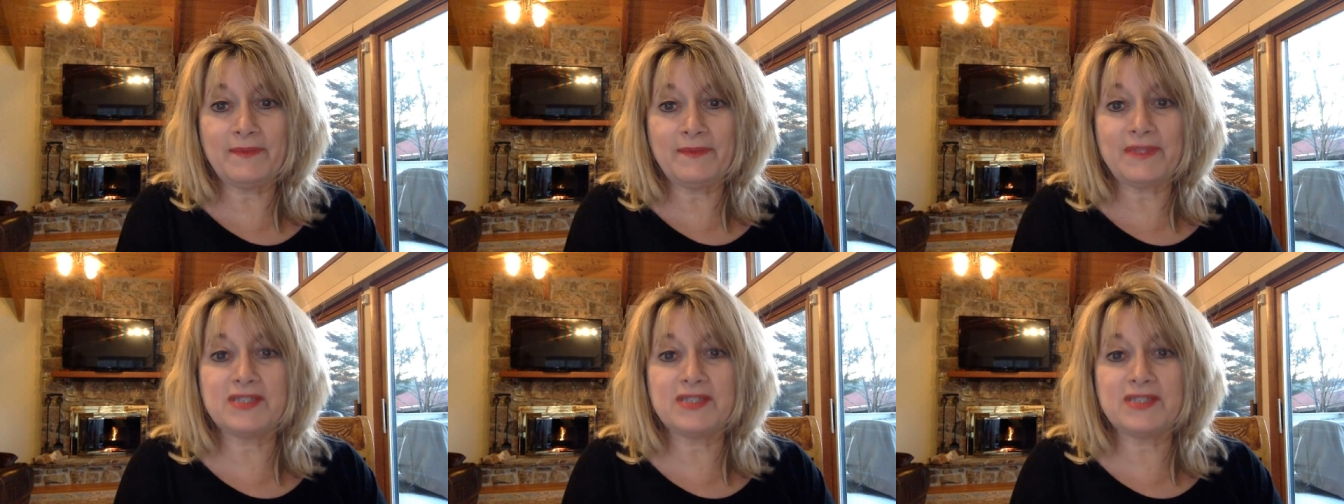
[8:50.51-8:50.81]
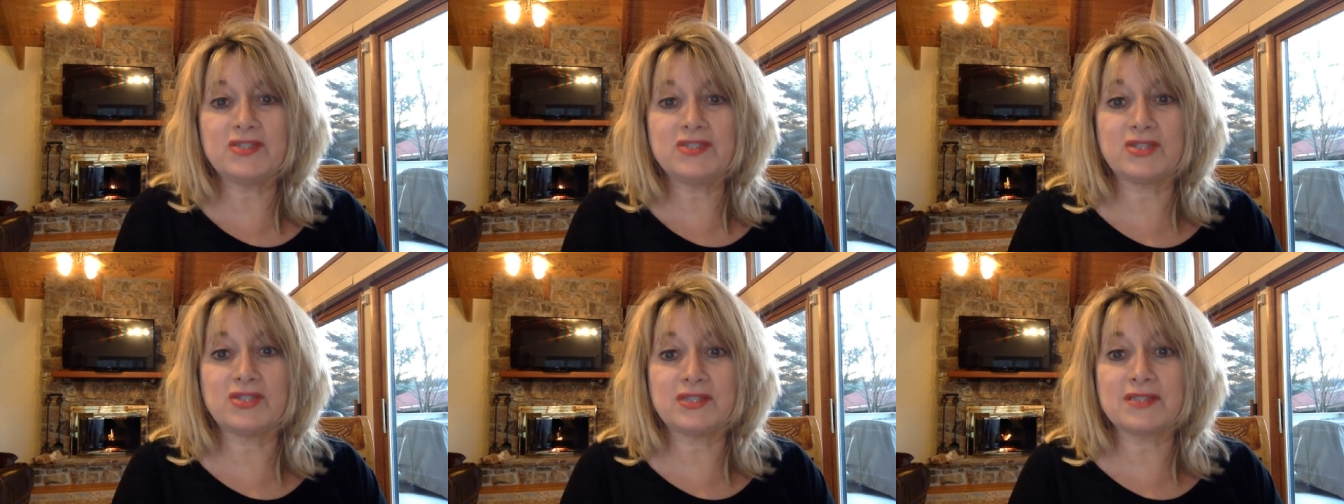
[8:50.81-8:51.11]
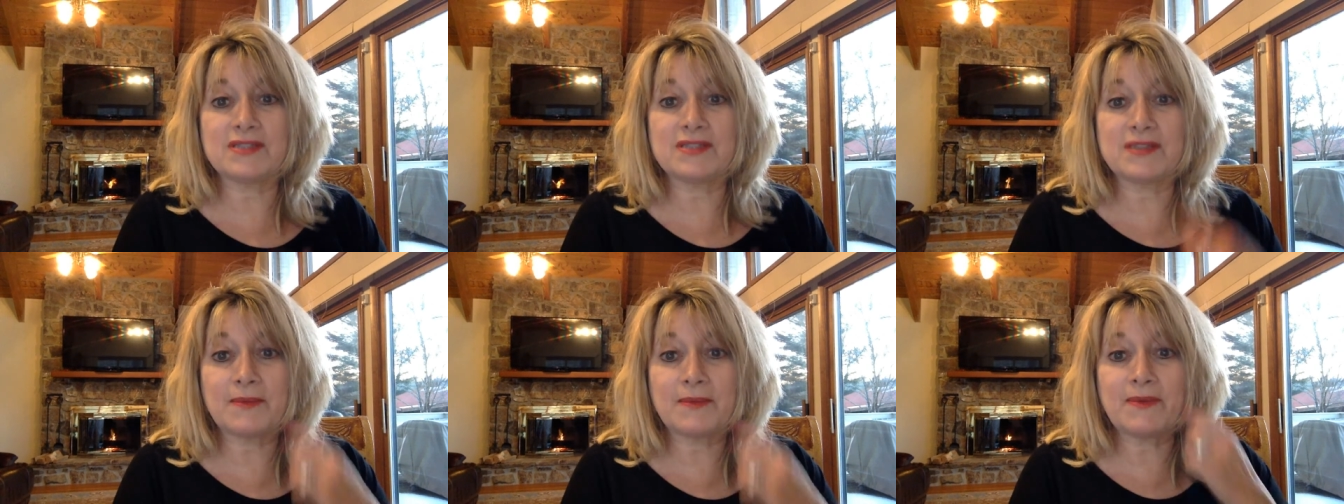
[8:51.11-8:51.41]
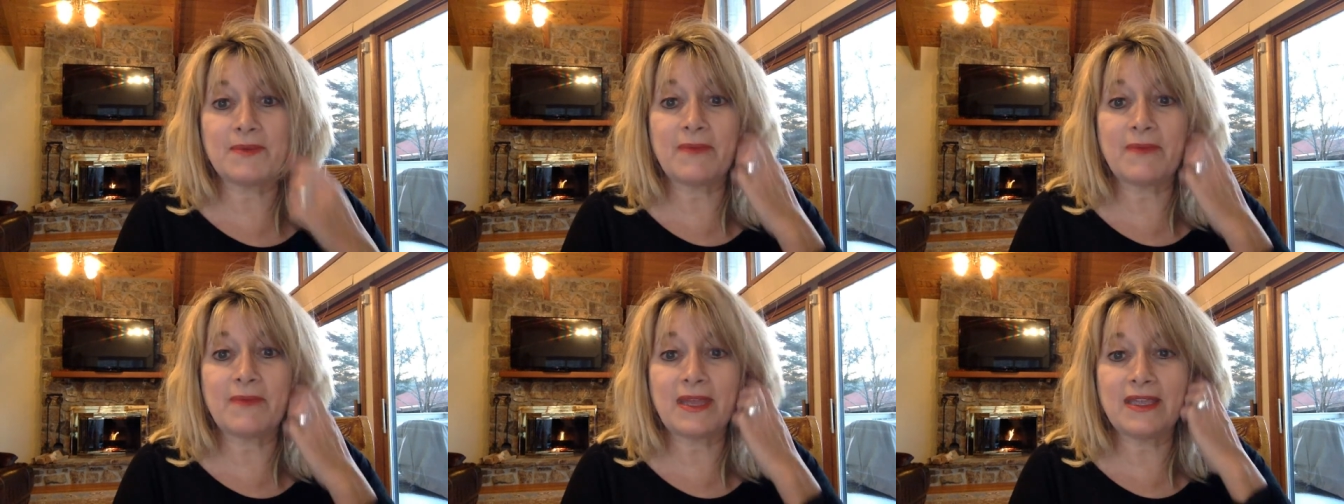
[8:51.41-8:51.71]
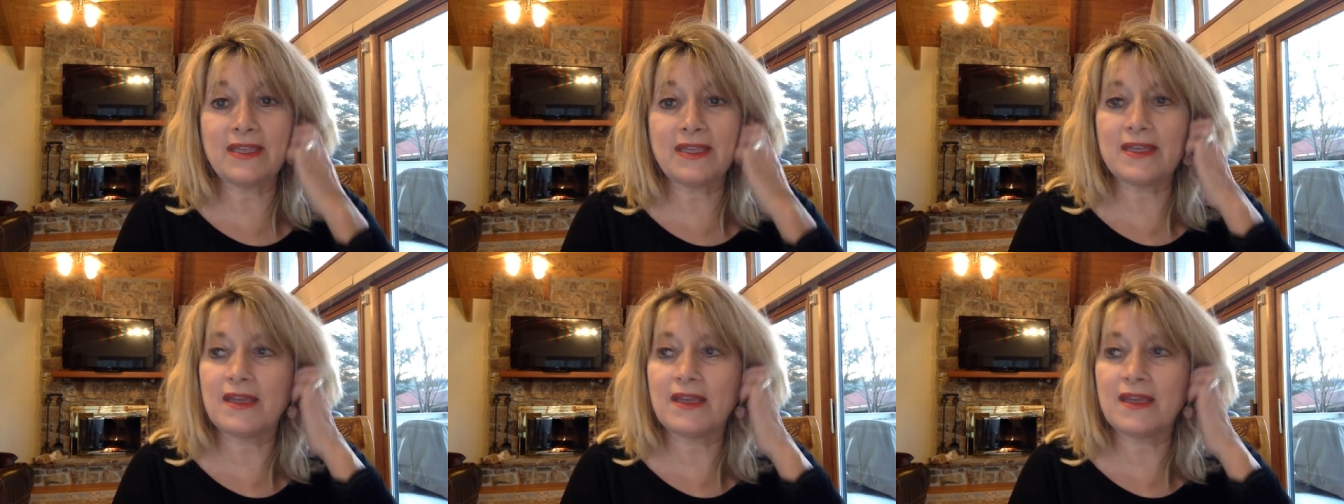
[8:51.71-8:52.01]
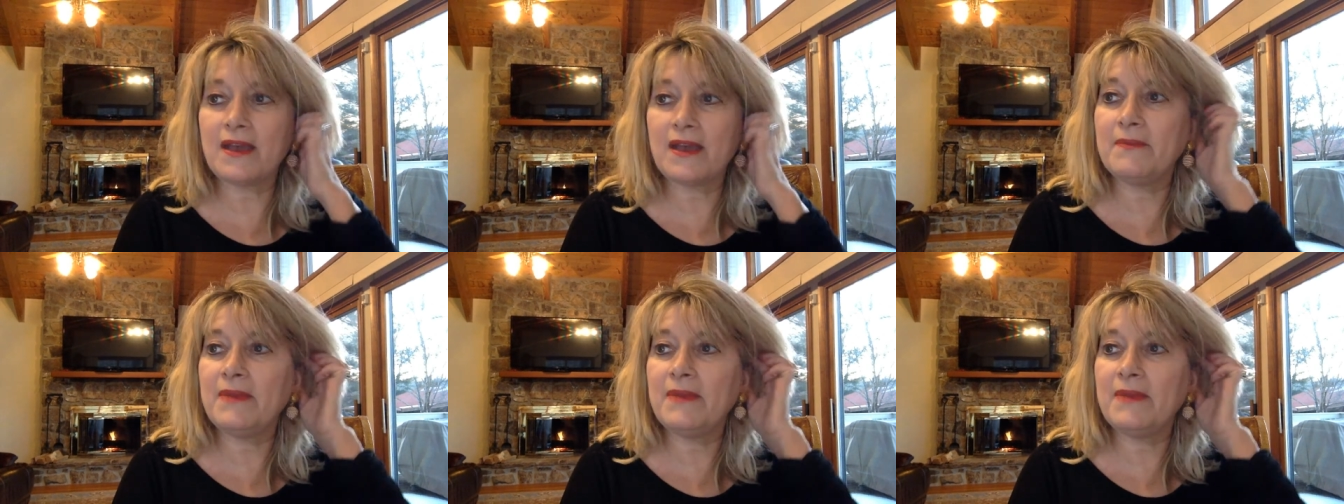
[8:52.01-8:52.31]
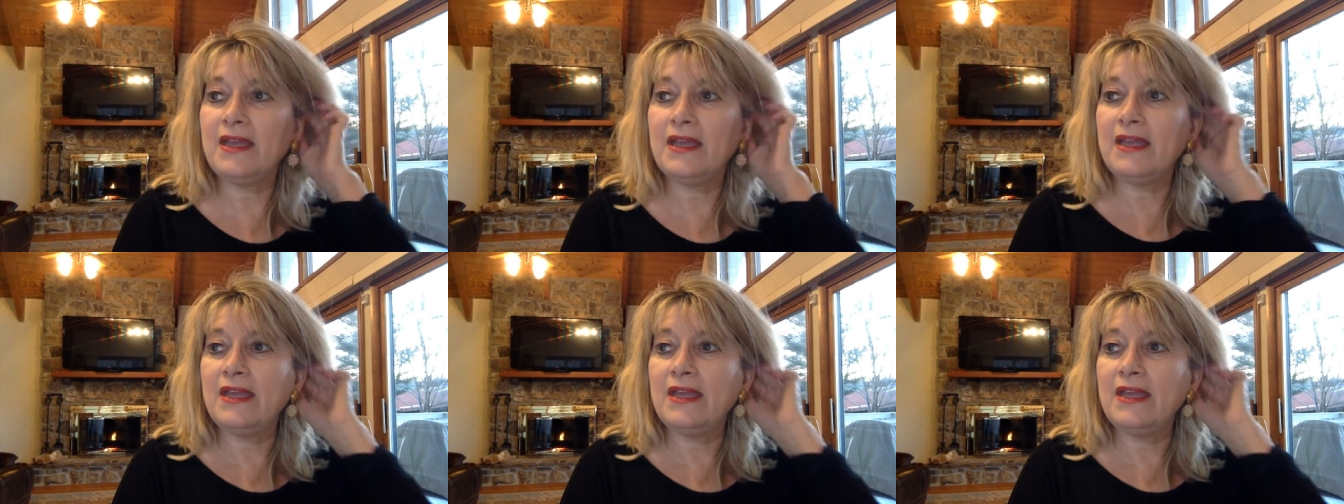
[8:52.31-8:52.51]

this is just some of my income,